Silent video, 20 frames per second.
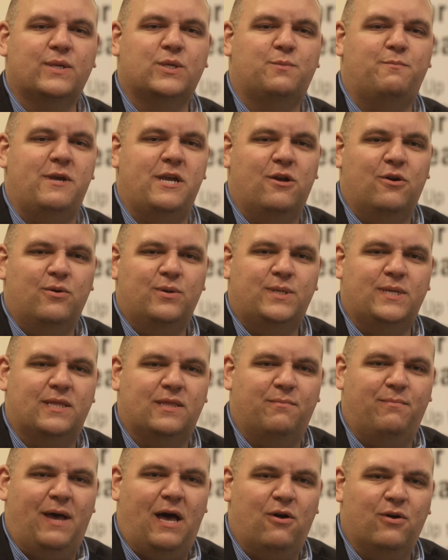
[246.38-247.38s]
of the speakers at
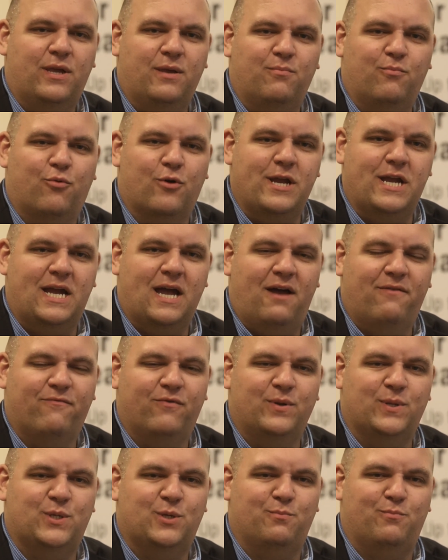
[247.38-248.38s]
the Balchem
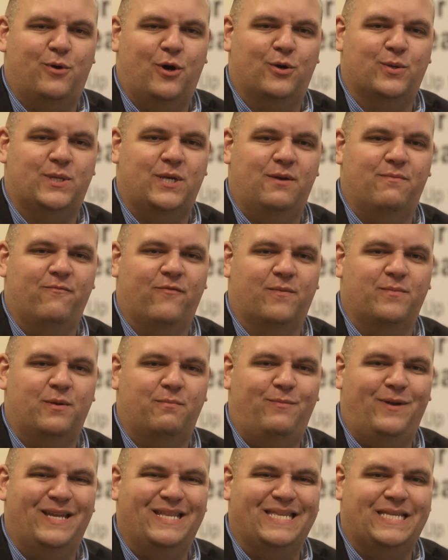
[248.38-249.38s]
Pre-Conference Symposium from the
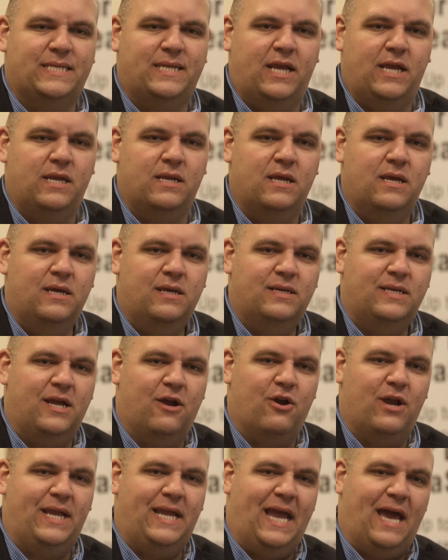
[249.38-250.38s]
Penn State
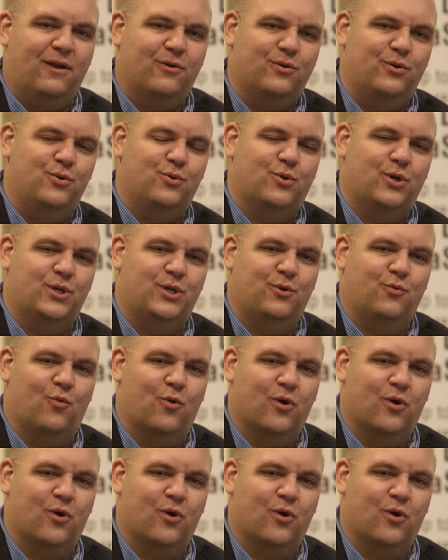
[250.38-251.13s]
Dairy Cattle Nutrition